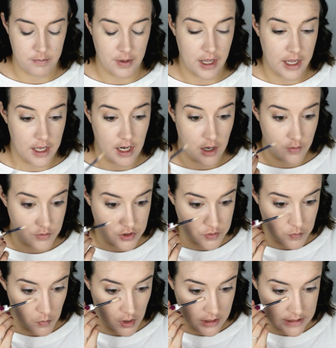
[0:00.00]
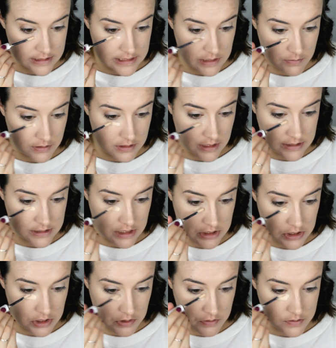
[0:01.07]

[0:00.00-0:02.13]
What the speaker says: but I just want to see what this can do.